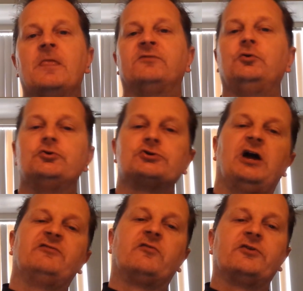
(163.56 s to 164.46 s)
So you
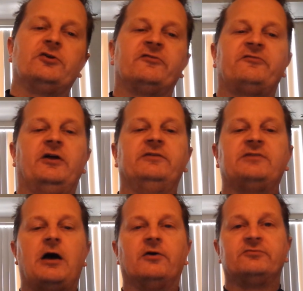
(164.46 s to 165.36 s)
drive over to your friend's
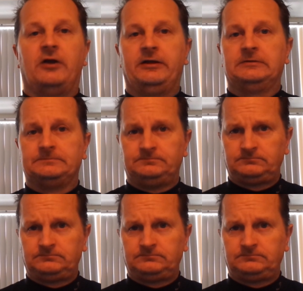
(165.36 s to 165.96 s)
house, right?